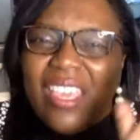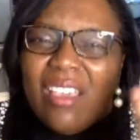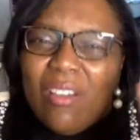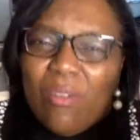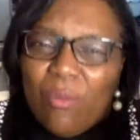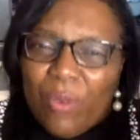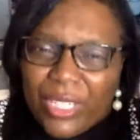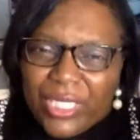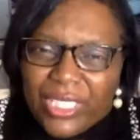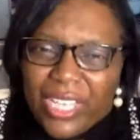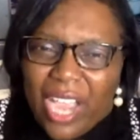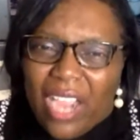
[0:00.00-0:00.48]

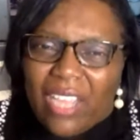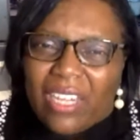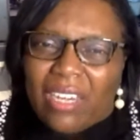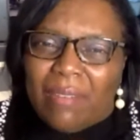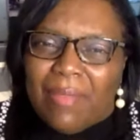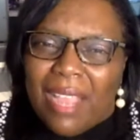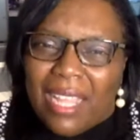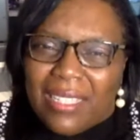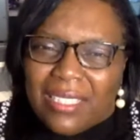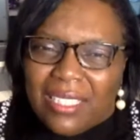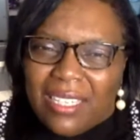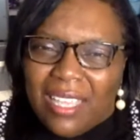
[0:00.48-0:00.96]
We're talking
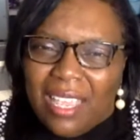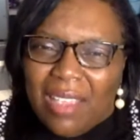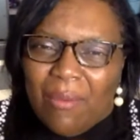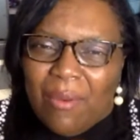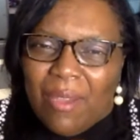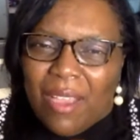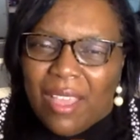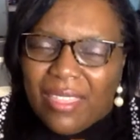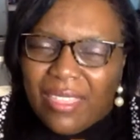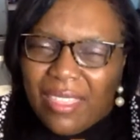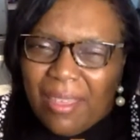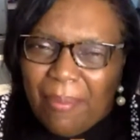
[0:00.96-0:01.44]
about today
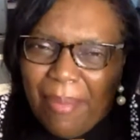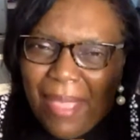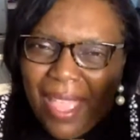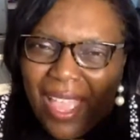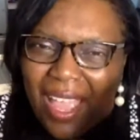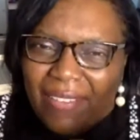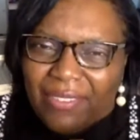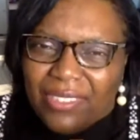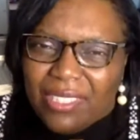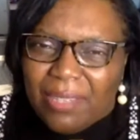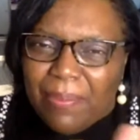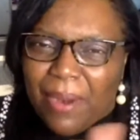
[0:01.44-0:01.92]
what? The
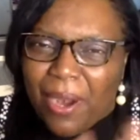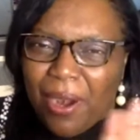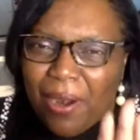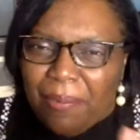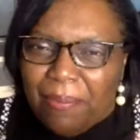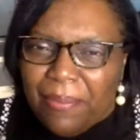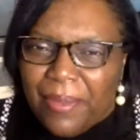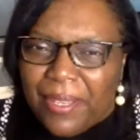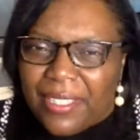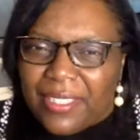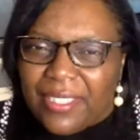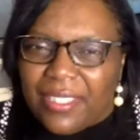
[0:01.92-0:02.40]
path to
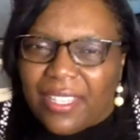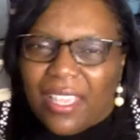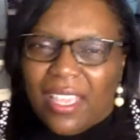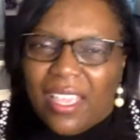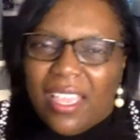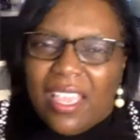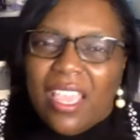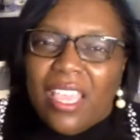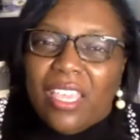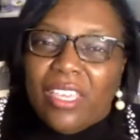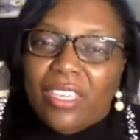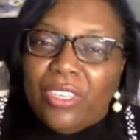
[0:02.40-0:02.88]
purpose.
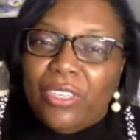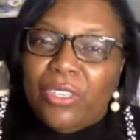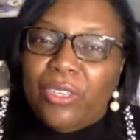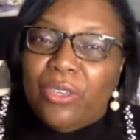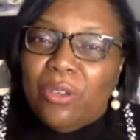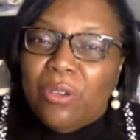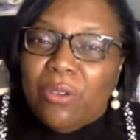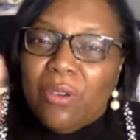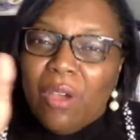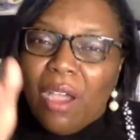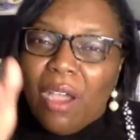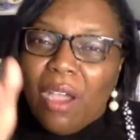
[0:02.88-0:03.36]

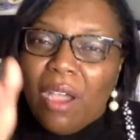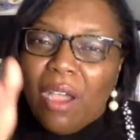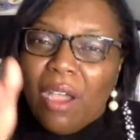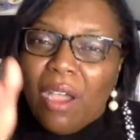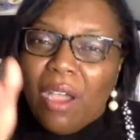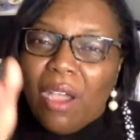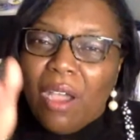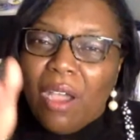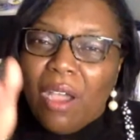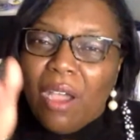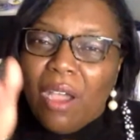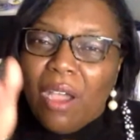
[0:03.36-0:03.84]
You are
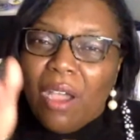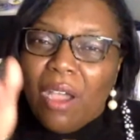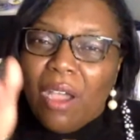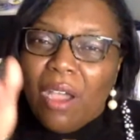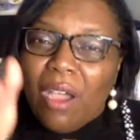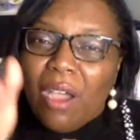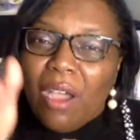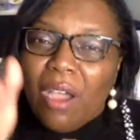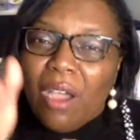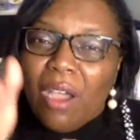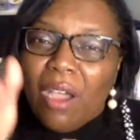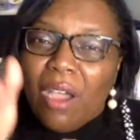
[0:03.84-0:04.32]
on a
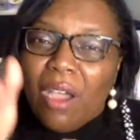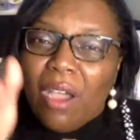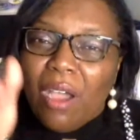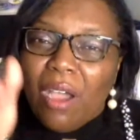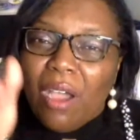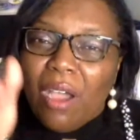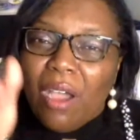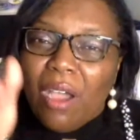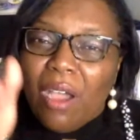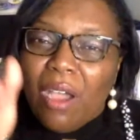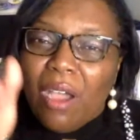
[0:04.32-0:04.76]
path.